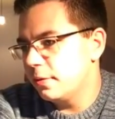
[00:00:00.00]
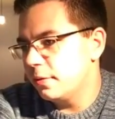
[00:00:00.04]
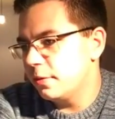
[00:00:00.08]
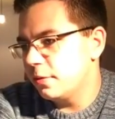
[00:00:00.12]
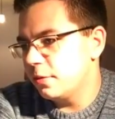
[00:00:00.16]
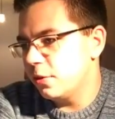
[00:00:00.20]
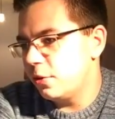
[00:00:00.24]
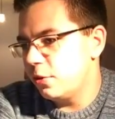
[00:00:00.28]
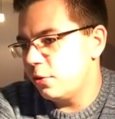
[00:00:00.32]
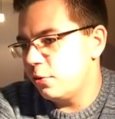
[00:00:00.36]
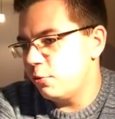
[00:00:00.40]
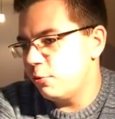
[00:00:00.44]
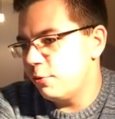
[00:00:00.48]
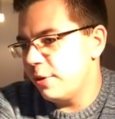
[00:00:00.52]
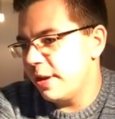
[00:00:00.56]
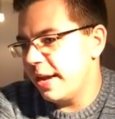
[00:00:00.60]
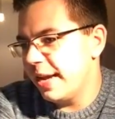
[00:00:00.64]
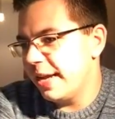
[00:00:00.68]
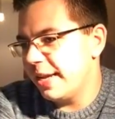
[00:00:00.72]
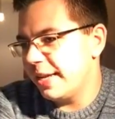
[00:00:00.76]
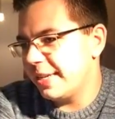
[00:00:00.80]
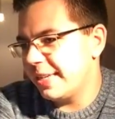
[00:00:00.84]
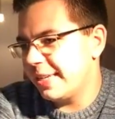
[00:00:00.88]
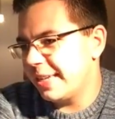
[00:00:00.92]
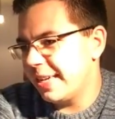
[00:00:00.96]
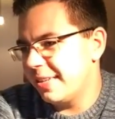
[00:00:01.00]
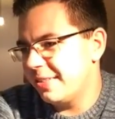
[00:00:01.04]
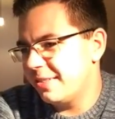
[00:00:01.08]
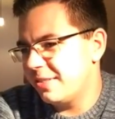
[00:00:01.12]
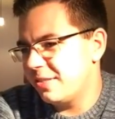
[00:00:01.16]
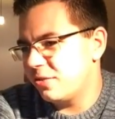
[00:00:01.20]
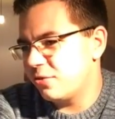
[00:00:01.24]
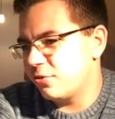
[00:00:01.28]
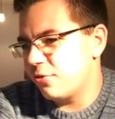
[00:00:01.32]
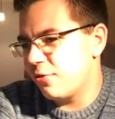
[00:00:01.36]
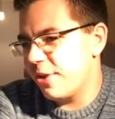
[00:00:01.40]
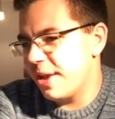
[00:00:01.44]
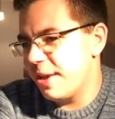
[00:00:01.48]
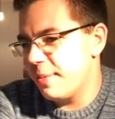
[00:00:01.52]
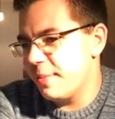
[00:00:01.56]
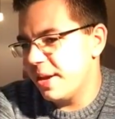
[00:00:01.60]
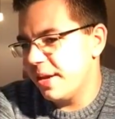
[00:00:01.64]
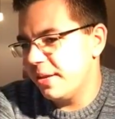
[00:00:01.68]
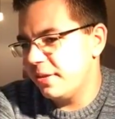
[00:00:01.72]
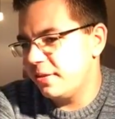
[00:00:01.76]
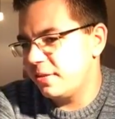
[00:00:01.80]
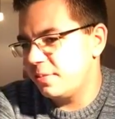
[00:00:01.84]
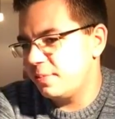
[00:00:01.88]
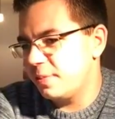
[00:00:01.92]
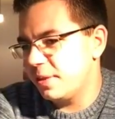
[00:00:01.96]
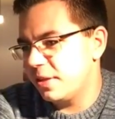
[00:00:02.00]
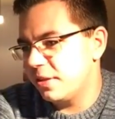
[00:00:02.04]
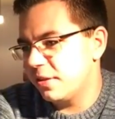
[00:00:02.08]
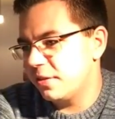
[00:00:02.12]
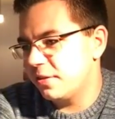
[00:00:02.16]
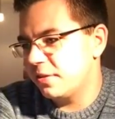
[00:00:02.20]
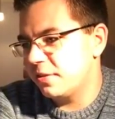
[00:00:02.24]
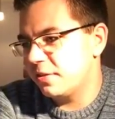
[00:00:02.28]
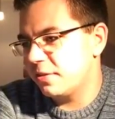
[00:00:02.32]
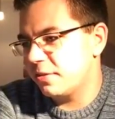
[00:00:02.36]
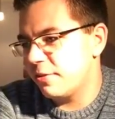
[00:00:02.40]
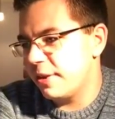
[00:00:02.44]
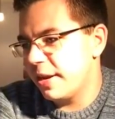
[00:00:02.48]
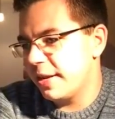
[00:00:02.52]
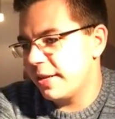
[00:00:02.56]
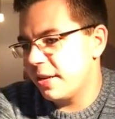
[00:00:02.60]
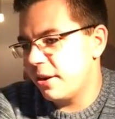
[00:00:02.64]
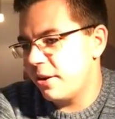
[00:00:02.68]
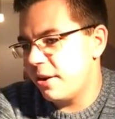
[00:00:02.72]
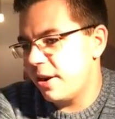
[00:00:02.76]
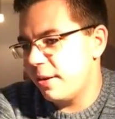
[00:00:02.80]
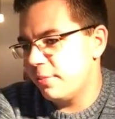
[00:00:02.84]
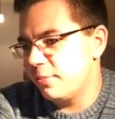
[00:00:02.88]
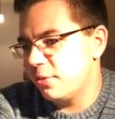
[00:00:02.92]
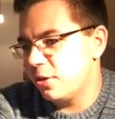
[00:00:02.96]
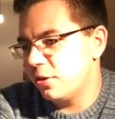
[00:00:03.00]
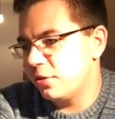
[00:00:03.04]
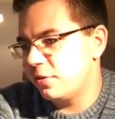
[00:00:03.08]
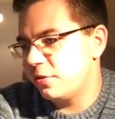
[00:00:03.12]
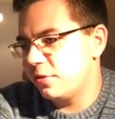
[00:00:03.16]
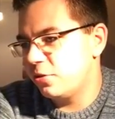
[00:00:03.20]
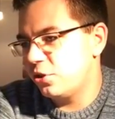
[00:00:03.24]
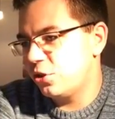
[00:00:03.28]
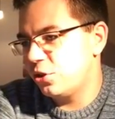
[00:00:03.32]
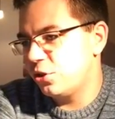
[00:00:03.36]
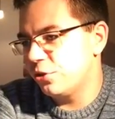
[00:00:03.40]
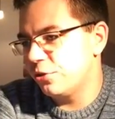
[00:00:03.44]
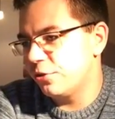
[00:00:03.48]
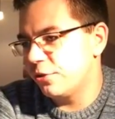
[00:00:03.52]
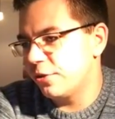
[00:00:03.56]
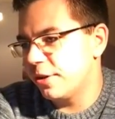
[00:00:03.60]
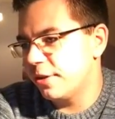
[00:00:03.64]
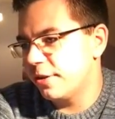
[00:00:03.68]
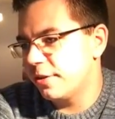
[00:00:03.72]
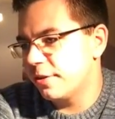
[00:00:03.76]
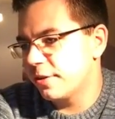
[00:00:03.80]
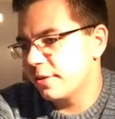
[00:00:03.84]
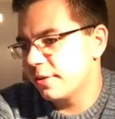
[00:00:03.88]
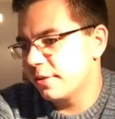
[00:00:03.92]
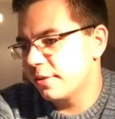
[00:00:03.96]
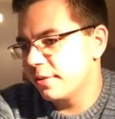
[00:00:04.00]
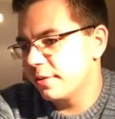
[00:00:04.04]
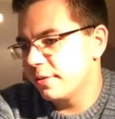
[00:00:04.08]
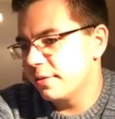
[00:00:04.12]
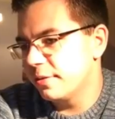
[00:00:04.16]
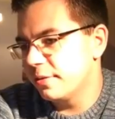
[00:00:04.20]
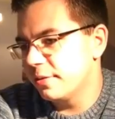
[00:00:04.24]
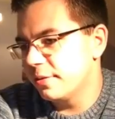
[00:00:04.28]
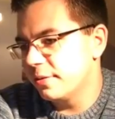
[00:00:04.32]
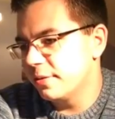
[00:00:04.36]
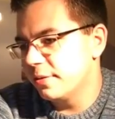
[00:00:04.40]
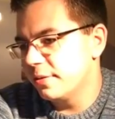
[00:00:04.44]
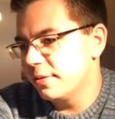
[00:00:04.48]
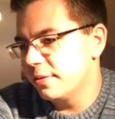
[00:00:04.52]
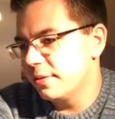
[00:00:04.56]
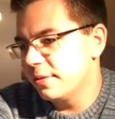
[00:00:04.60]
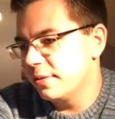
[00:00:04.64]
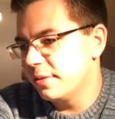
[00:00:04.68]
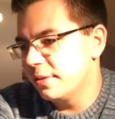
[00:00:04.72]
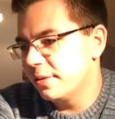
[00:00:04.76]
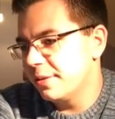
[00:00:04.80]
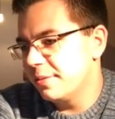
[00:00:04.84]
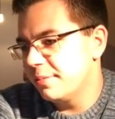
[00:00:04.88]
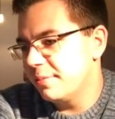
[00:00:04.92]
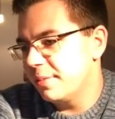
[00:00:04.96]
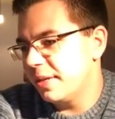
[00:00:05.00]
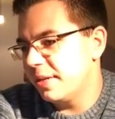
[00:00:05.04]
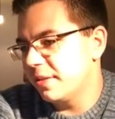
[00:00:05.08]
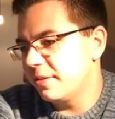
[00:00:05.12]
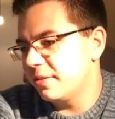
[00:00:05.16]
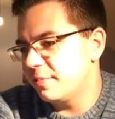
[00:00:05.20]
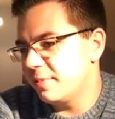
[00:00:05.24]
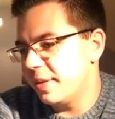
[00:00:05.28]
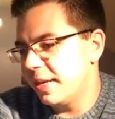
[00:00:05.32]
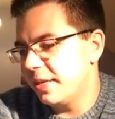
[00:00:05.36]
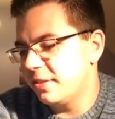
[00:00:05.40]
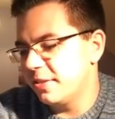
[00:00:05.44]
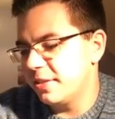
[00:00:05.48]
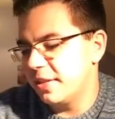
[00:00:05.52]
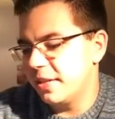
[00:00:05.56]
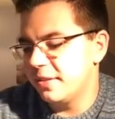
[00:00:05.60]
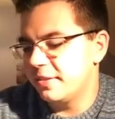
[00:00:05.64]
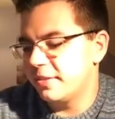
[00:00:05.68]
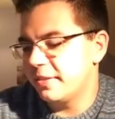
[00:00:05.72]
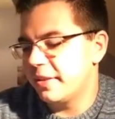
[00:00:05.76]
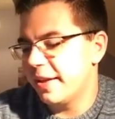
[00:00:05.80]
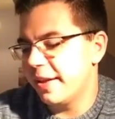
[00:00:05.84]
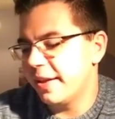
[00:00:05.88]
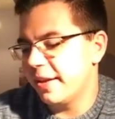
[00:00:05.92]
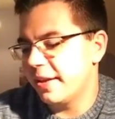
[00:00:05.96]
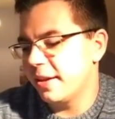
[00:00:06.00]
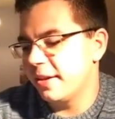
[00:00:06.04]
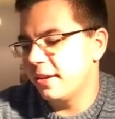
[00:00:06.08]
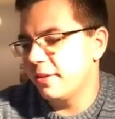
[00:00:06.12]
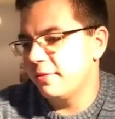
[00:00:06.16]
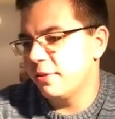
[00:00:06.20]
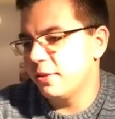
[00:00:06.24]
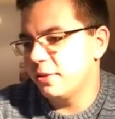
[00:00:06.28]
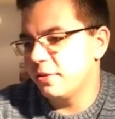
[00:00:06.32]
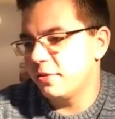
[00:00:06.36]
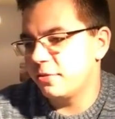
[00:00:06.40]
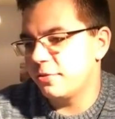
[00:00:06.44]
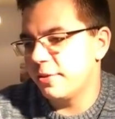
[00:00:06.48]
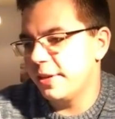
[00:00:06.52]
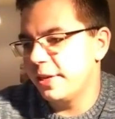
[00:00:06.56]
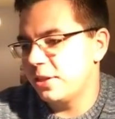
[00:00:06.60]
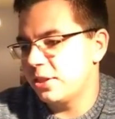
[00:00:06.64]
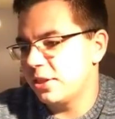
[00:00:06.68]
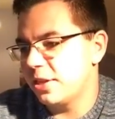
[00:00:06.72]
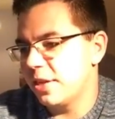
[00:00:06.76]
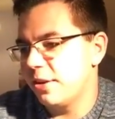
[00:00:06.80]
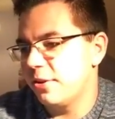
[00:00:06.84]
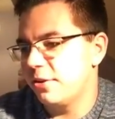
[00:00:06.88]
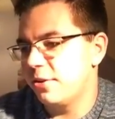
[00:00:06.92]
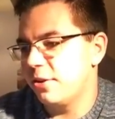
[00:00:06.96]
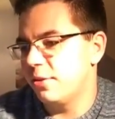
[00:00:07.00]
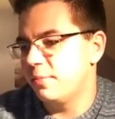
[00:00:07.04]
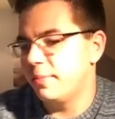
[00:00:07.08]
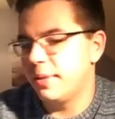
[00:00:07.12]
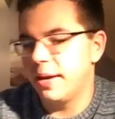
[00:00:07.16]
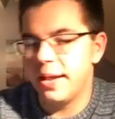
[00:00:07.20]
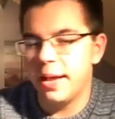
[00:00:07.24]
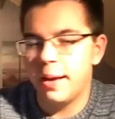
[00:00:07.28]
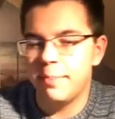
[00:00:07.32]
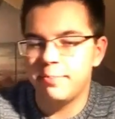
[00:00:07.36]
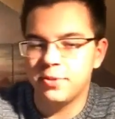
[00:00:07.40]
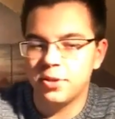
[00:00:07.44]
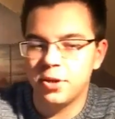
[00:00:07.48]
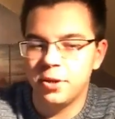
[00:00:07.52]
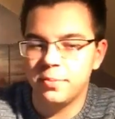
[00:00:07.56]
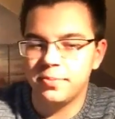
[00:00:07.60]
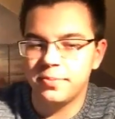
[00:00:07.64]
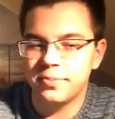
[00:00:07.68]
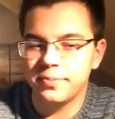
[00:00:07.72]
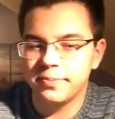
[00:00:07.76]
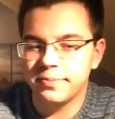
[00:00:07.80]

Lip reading: So when I can stream it, because right now I'm not sure, because my internet is like kind of very strange now on my laptop.